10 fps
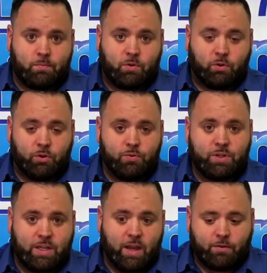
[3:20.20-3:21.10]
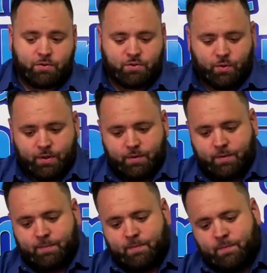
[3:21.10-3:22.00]
glued together joint.
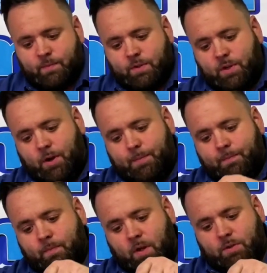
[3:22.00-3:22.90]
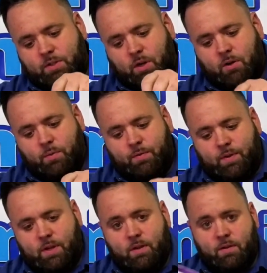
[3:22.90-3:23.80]
So I'll start with
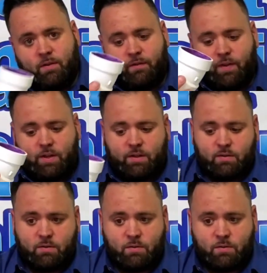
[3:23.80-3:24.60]
the fitting,